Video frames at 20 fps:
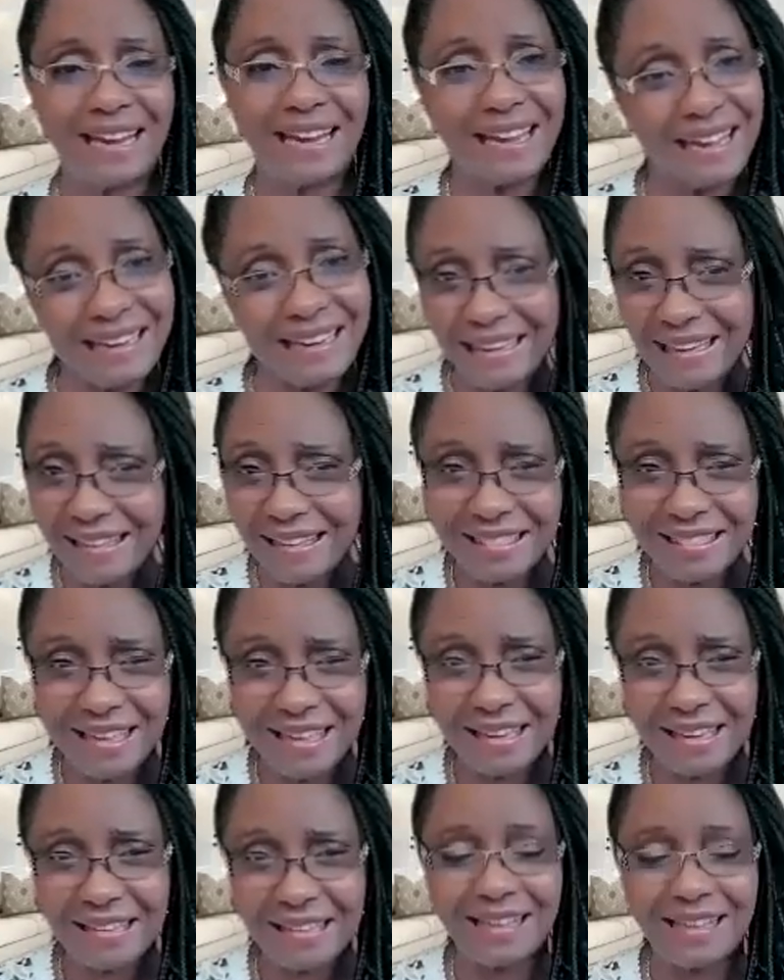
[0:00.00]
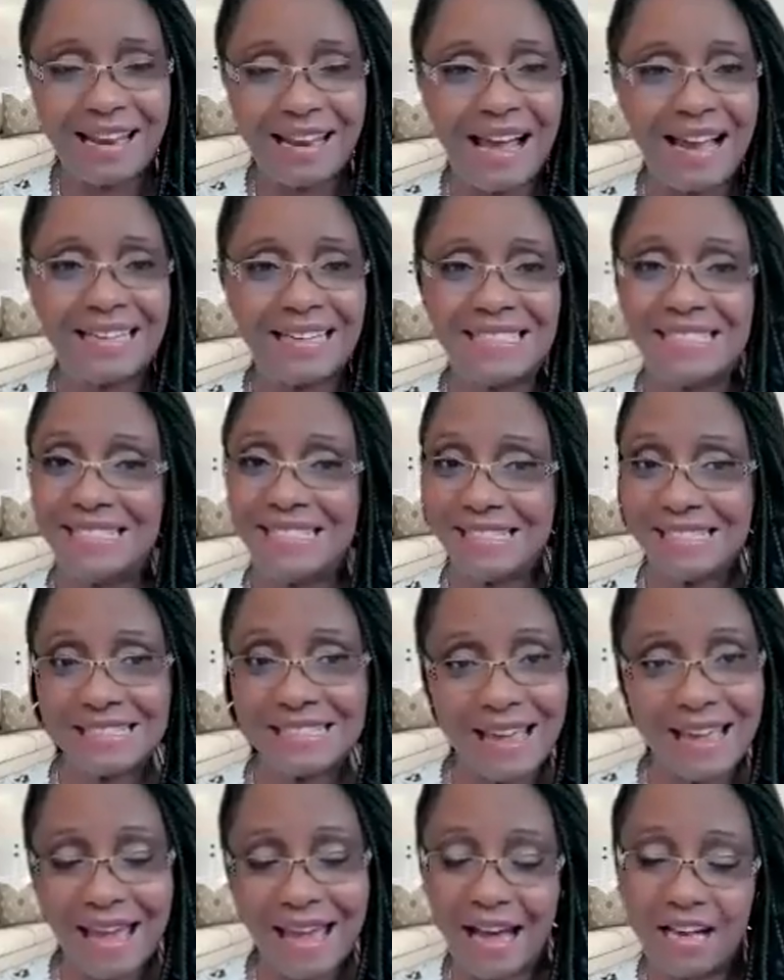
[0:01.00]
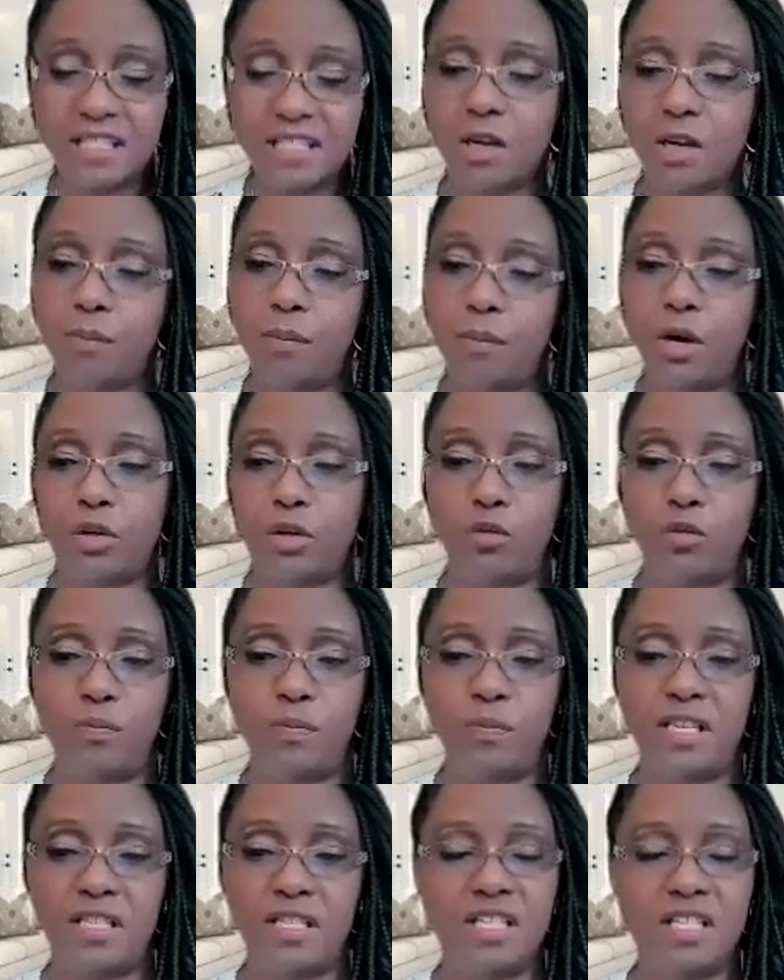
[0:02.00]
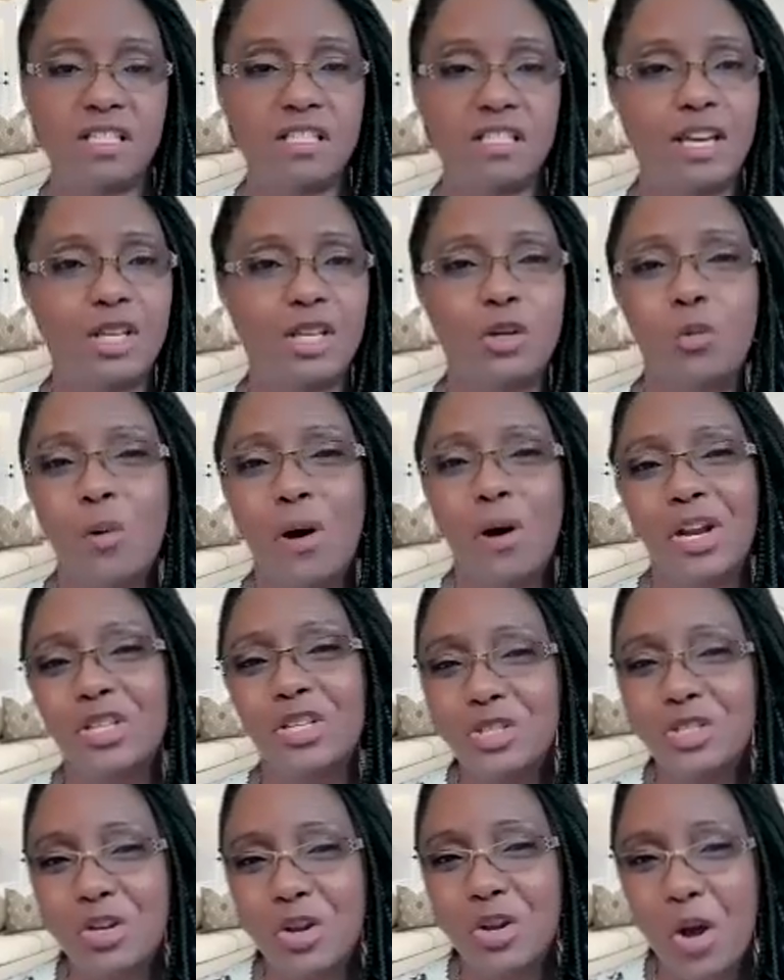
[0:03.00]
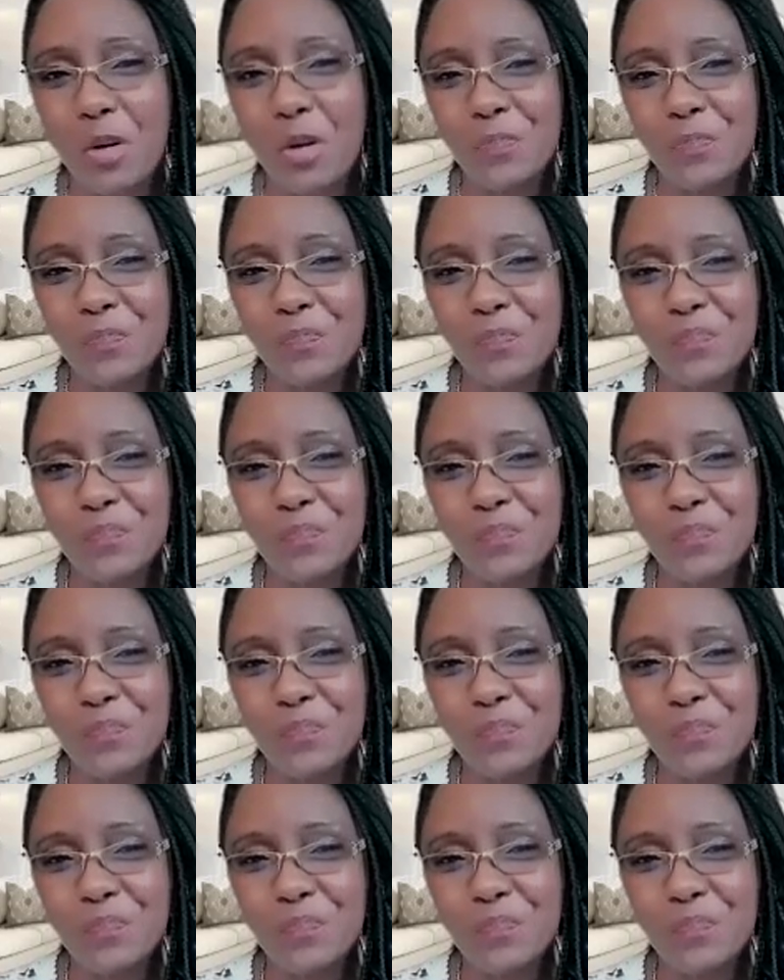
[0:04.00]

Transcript: anything that I didn't ask about your business that you want us to know?